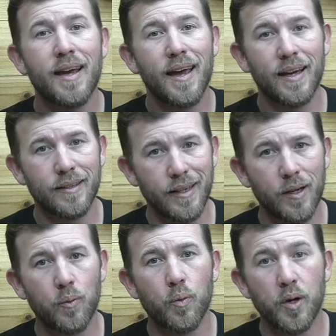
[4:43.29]
and
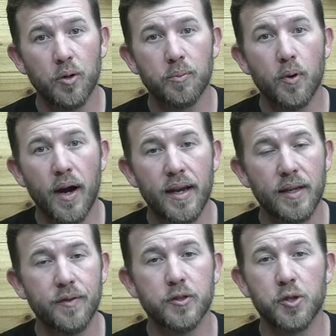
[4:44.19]
it will break
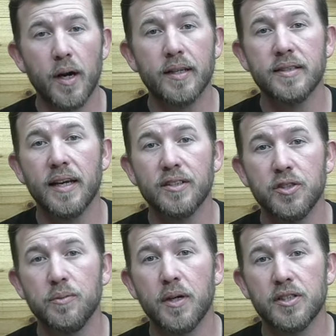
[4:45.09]
if you try to take
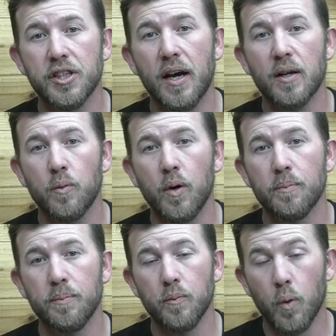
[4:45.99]
too much out at
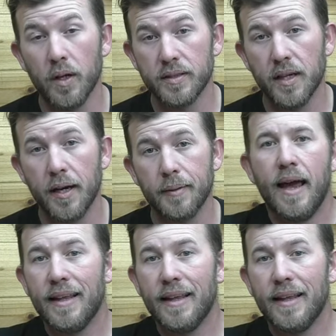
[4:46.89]
one time.